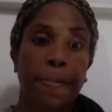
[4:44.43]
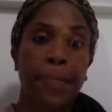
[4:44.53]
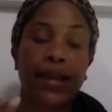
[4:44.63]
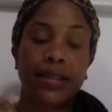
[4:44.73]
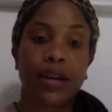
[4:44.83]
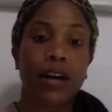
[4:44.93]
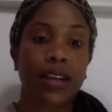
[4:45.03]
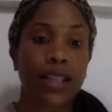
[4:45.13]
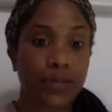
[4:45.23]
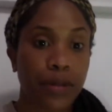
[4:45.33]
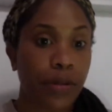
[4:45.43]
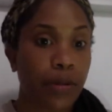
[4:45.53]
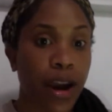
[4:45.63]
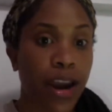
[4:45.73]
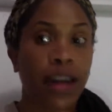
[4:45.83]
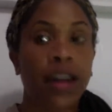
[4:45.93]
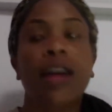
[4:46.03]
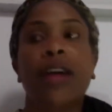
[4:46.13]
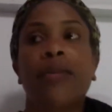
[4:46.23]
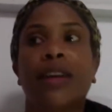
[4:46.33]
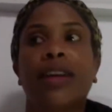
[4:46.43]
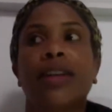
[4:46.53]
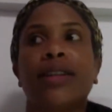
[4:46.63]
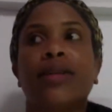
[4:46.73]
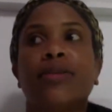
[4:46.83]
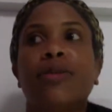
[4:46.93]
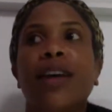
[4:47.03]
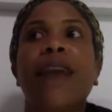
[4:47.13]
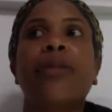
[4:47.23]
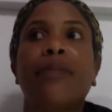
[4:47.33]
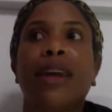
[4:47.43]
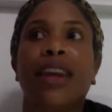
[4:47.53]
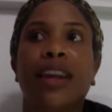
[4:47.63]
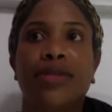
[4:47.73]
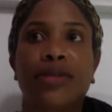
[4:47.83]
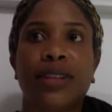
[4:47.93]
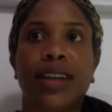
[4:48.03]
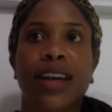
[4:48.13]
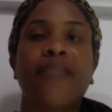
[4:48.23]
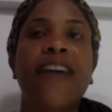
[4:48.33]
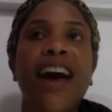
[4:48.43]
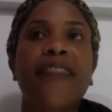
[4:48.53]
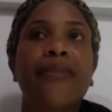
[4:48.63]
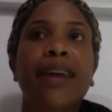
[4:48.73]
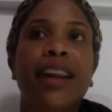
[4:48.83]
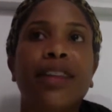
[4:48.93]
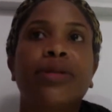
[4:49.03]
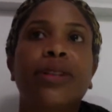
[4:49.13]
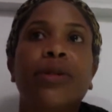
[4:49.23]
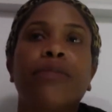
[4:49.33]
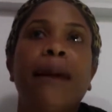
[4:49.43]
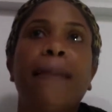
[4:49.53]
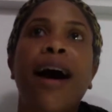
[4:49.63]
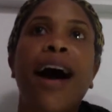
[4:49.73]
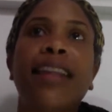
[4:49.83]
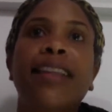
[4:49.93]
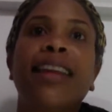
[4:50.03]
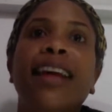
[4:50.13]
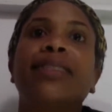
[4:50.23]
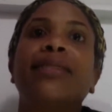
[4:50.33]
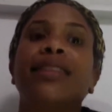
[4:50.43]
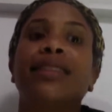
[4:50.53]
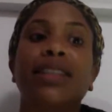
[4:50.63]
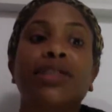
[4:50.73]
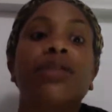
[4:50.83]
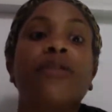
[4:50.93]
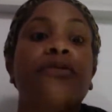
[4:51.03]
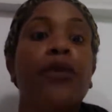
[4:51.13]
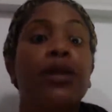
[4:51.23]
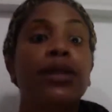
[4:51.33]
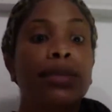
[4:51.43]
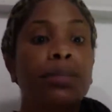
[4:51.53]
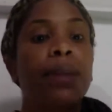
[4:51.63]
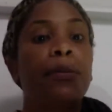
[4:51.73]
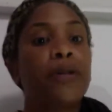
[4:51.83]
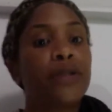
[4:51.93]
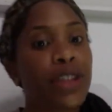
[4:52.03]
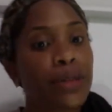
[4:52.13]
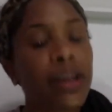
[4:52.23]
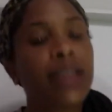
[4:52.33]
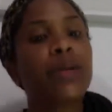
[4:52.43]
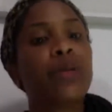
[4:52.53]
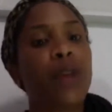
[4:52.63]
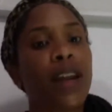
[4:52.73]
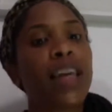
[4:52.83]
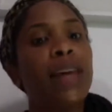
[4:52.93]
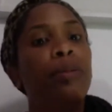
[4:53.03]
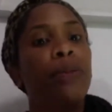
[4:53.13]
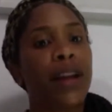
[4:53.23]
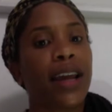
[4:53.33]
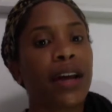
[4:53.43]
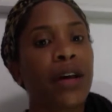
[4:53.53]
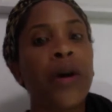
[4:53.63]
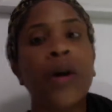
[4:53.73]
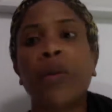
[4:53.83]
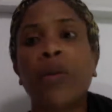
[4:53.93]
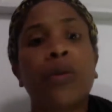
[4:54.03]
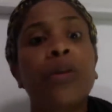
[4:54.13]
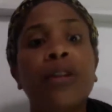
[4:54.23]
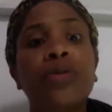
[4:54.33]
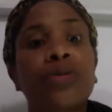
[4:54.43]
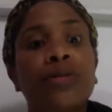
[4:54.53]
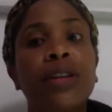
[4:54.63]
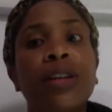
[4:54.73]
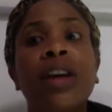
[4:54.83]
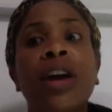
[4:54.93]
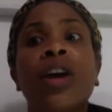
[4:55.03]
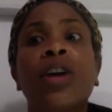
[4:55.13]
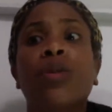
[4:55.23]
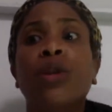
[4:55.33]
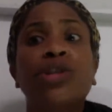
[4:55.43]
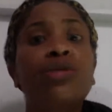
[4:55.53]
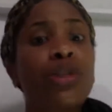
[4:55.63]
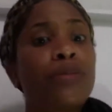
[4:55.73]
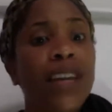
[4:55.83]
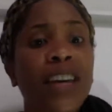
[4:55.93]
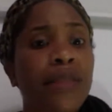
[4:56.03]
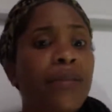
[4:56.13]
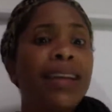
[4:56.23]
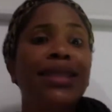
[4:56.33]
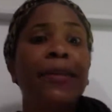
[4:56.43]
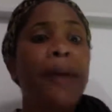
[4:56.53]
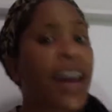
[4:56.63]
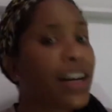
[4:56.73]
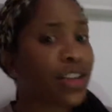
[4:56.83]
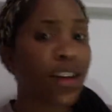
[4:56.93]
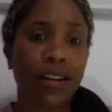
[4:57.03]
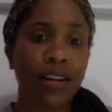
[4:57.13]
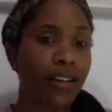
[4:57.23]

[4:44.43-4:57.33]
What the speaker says: as an audience member, right? Because we have to make it interesting. And if I have to make it interesting with my mind, then that's essentially forcing me and pushing me to want to keep reading. When really and truly, what you should be giving me is a page turner.